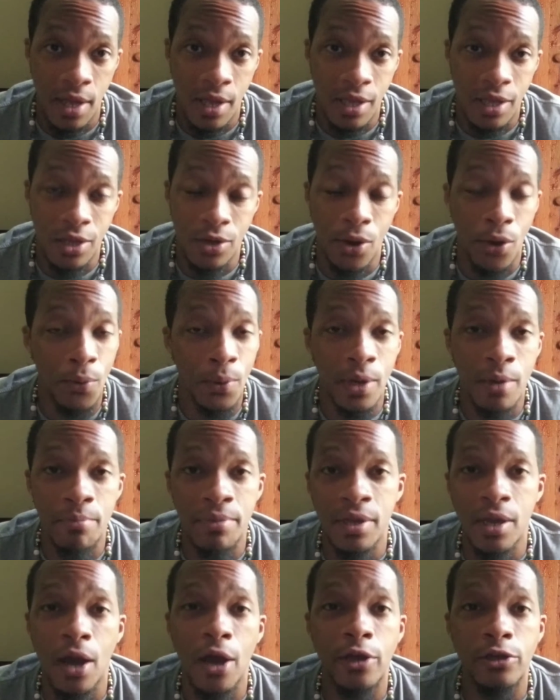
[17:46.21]
You don't want to
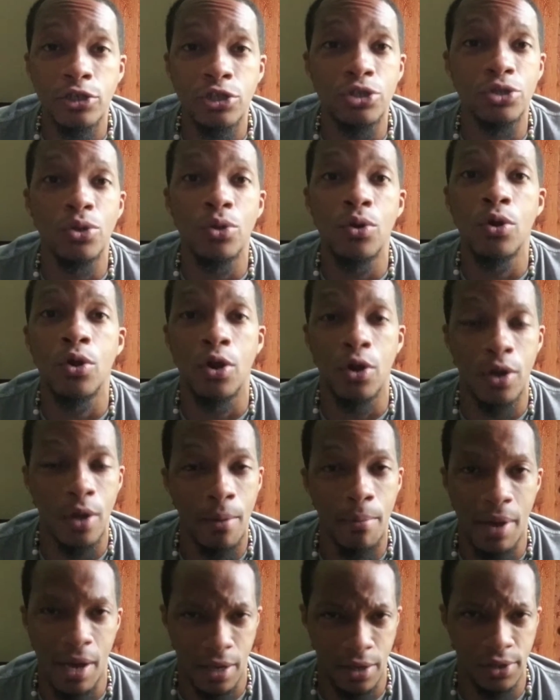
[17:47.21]
be unsure
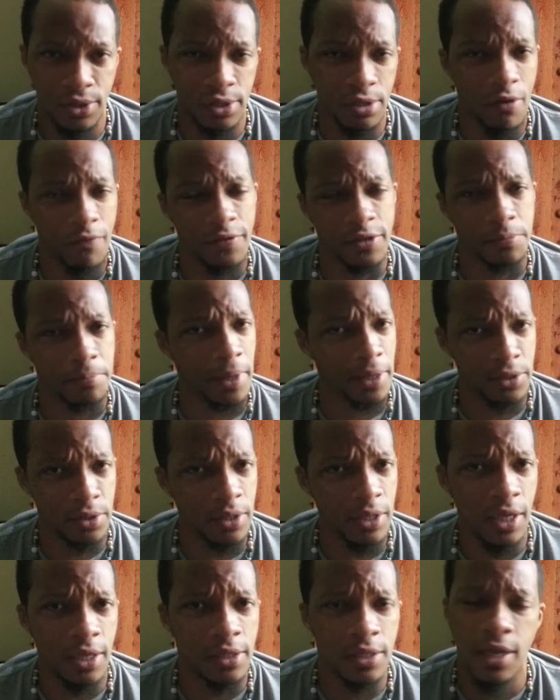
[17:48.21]
about yourself,
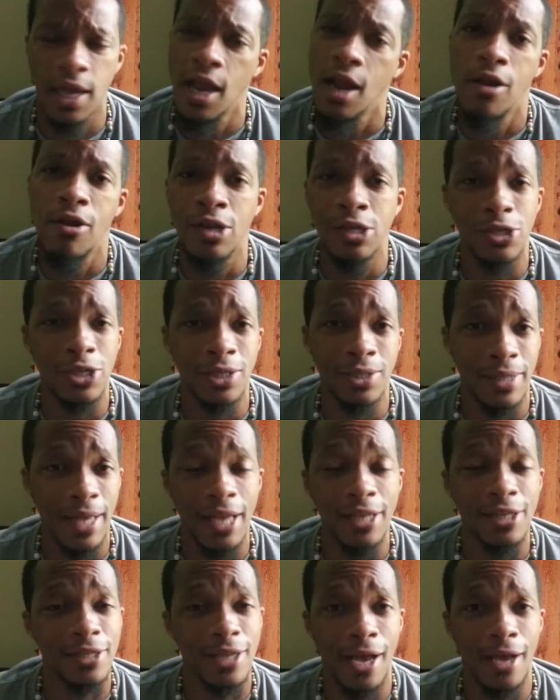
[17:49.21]
especially as an Aries, because
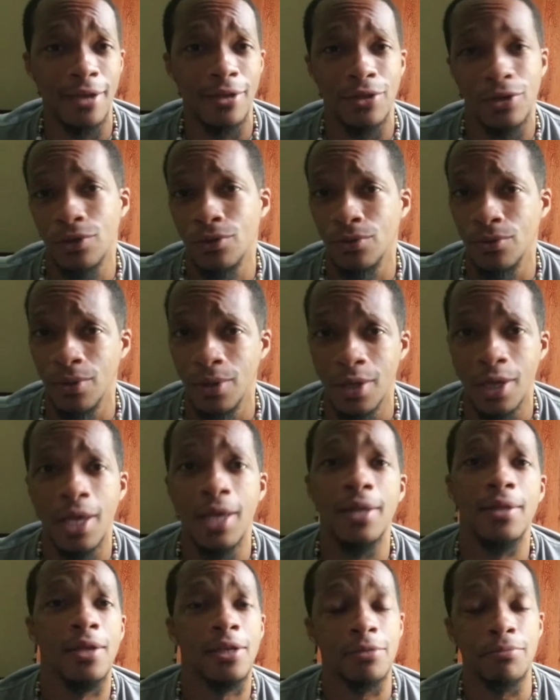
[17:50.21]
that's not you.
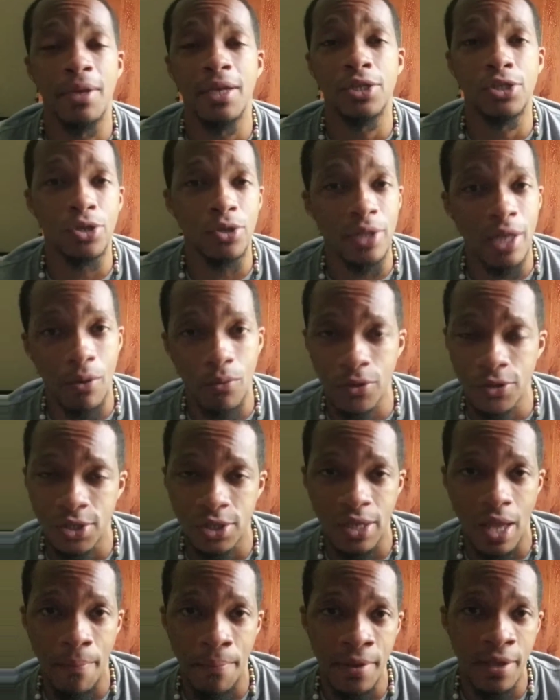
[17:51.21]
Let's make sure that we're
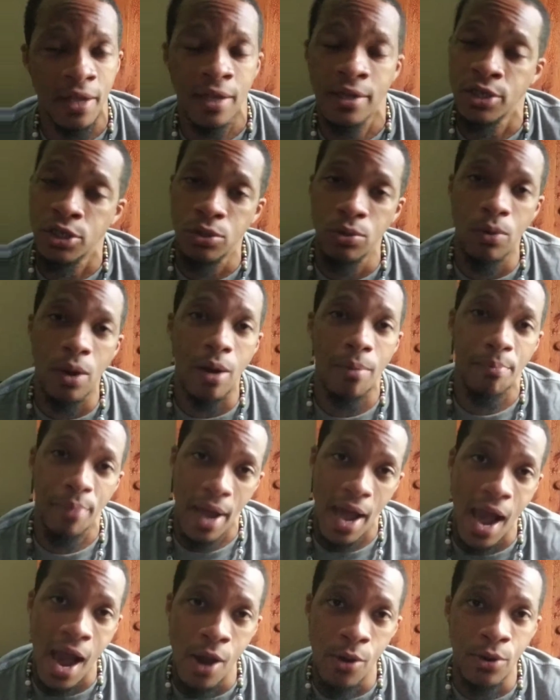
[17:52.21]
stepping into our
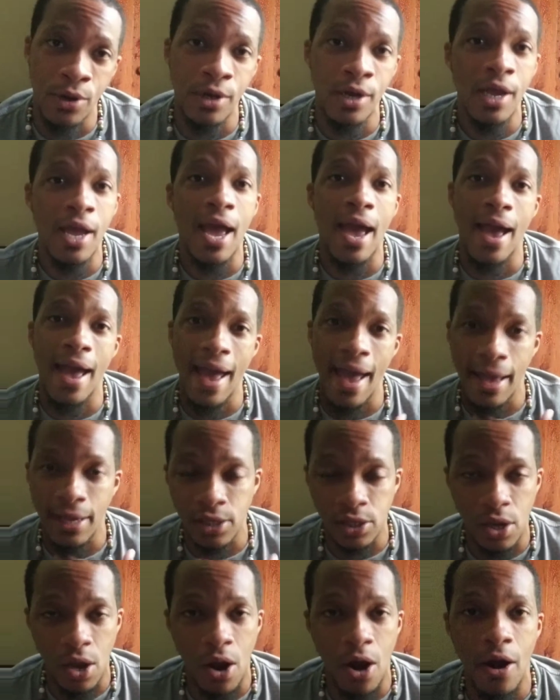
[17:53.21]
power as
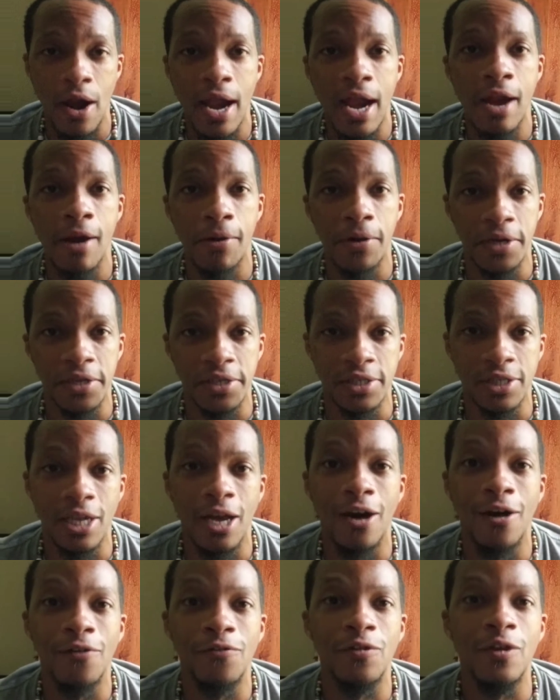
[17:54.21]
our Aries
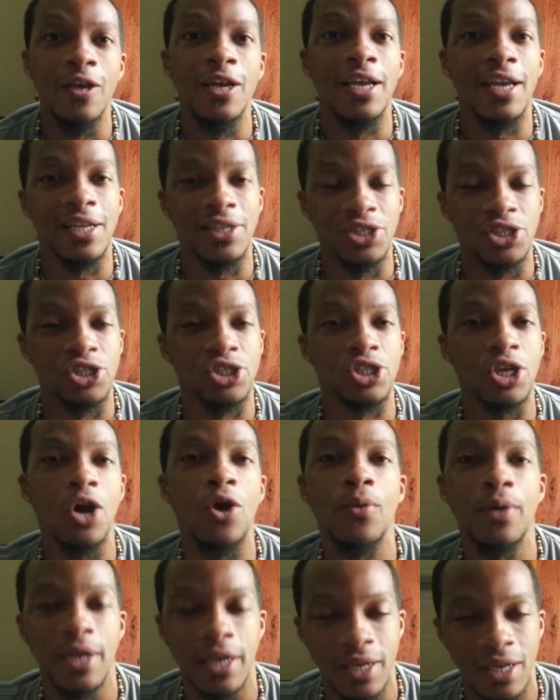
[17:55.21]
self and
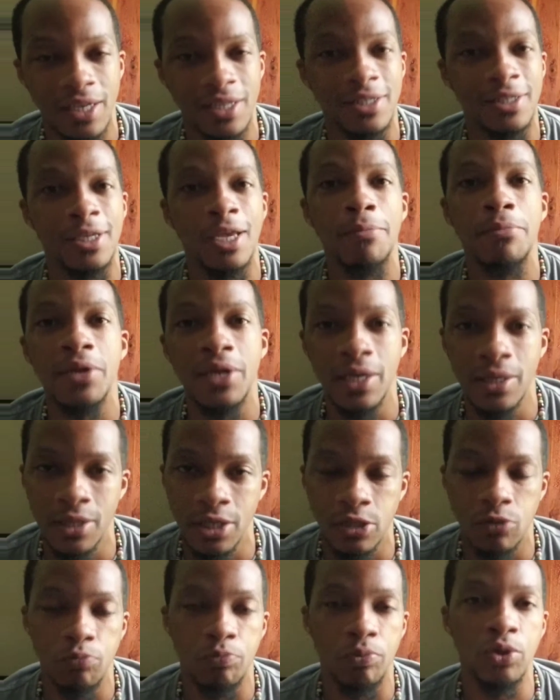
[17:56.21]
showing and exhibiting
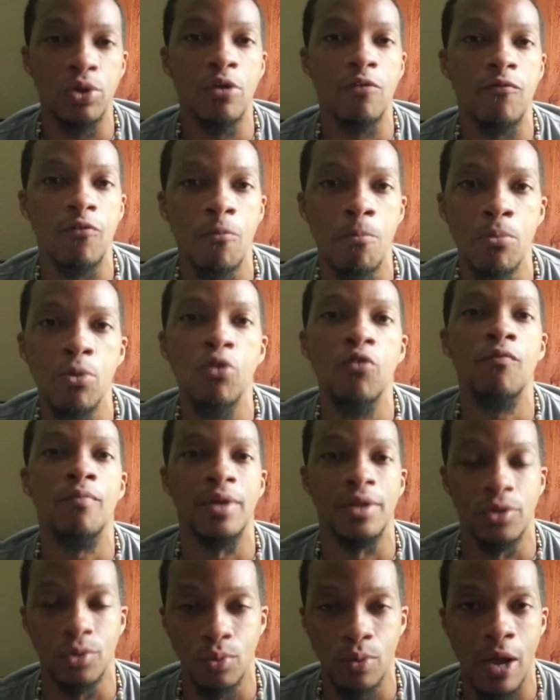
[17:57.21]
this beautiful
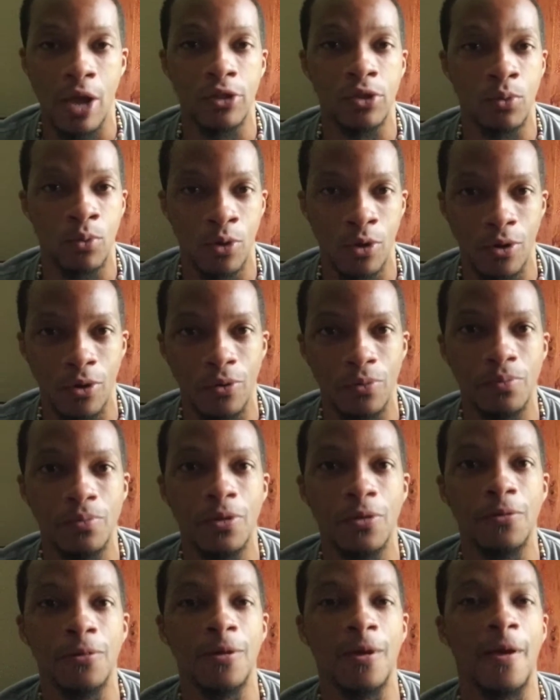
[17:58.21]
movement throughout the world.
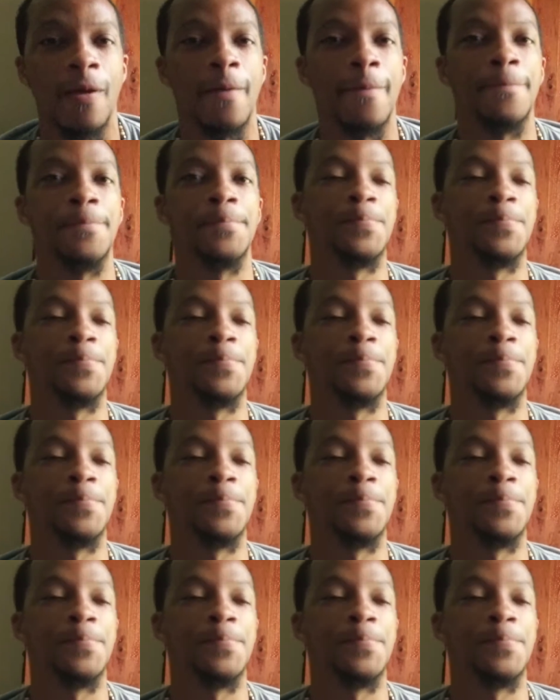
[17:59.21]
Okay?